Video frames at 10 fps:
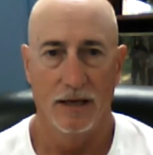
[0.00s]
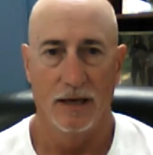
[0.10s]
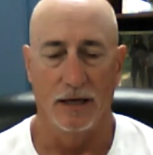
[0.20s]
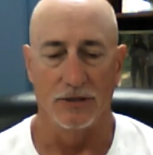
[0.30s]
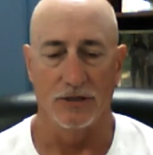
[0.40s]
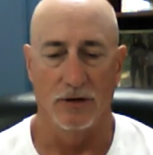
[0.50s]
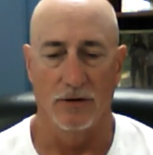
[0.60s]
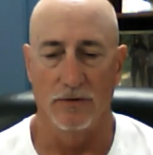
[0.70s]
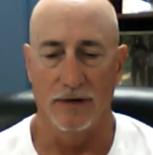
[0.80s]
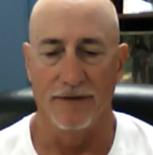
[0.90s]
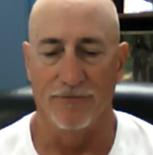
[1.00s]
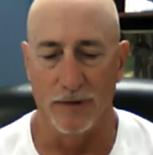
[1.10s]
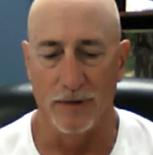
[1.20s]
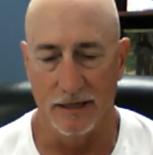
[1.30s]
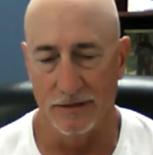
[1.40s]
And so if
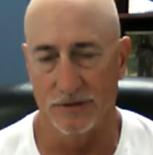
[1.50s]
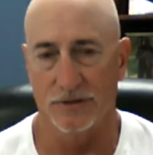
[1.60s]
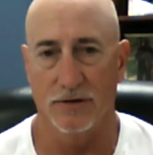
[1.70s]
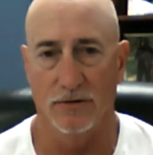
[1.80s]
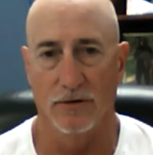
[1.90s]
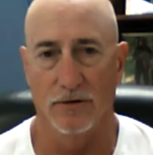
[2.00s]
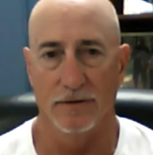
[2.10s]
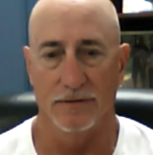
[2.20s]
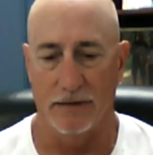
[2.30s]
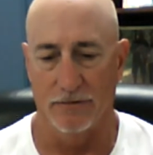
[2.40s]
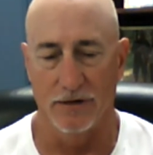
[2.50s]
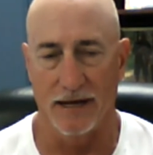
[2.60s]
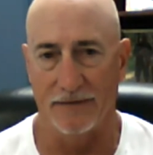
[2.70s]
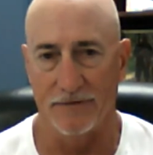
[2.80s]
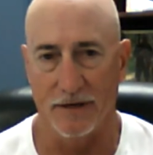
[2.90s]
we didn't score, they were going
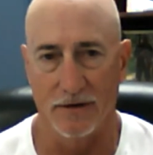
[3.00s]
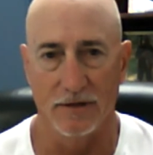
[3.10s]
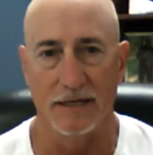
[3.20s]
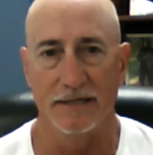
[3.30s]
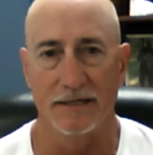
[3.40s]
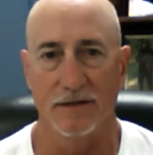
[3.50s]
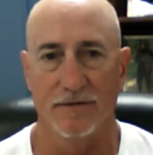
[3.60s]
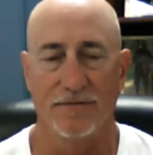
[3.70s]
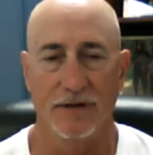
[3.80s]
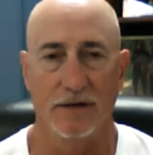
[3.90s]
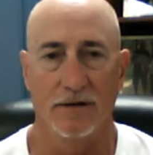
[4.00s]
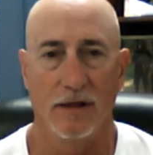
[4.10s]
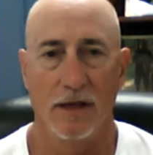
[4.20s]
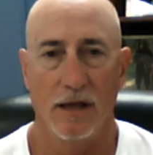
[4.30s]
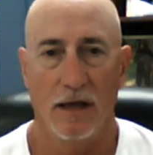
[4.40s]
to have to go the length of the field.
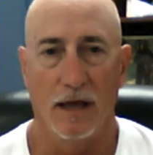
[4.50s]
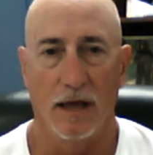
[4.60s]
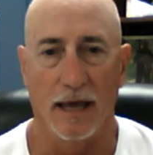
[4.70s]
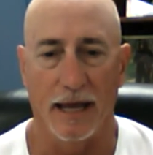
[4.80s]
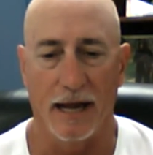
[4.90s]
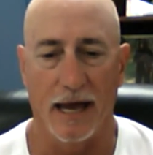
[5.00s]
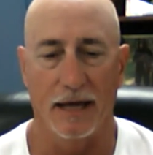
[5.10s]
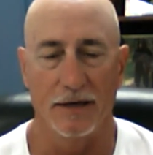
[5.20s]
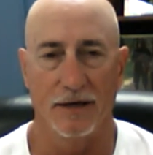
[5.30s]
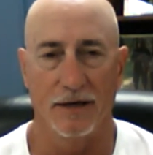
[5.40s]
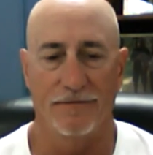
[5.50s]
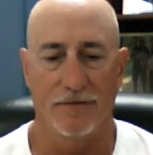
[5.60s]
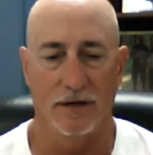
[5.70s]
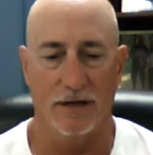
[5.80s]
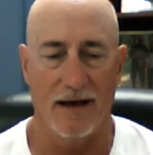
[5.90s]
And I had enough
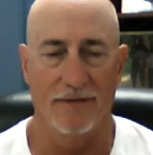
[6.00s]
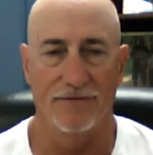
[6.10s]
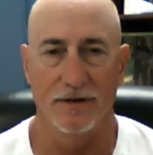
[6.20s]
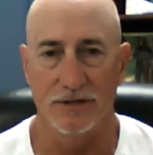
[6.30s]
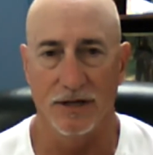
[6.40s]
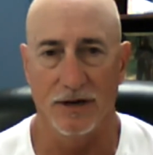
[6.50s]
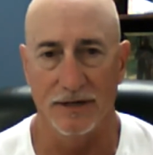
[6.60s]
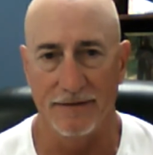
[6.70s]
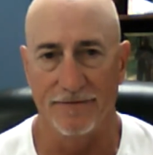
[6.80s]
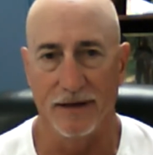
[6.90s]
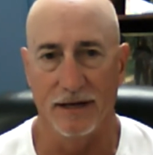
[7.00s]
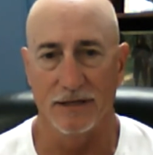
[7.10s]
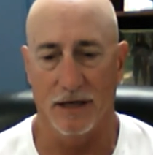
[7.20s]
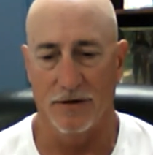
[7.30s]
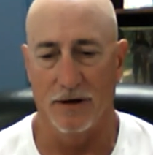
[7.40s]
confidence in our
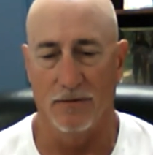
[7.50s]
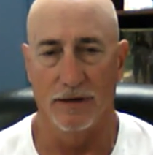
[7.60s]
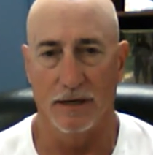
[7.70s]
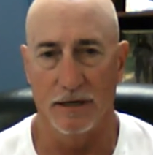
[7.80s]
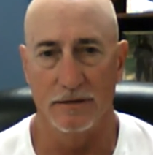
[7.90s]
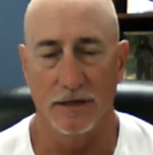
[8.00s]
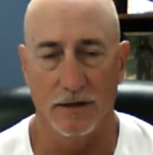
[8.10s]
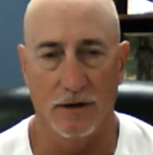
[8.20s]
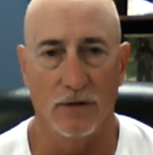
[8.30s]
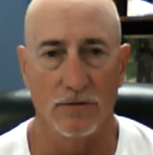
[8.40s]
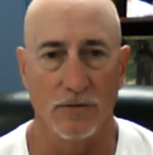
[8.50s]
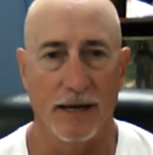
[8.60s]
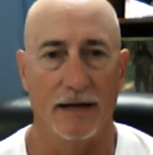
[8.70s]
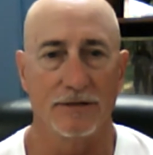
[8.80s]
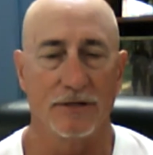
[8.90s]
defense. I thought we could, hold them out.